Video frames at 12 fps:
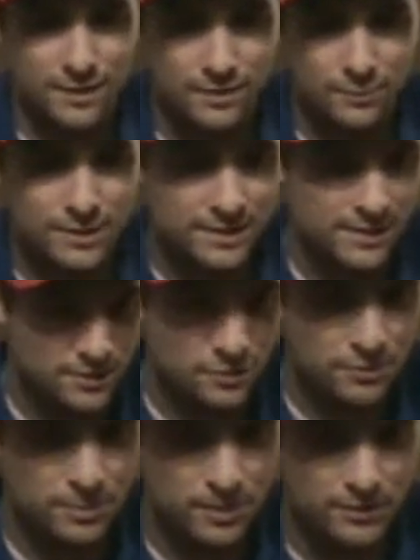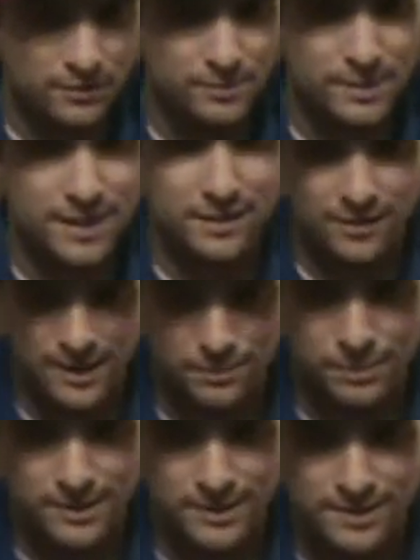uh, what sets you apart from the other
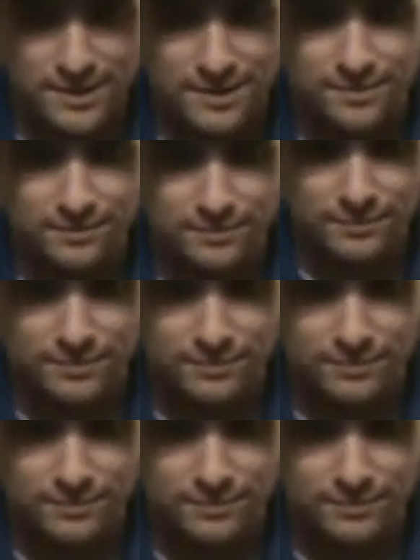applicants?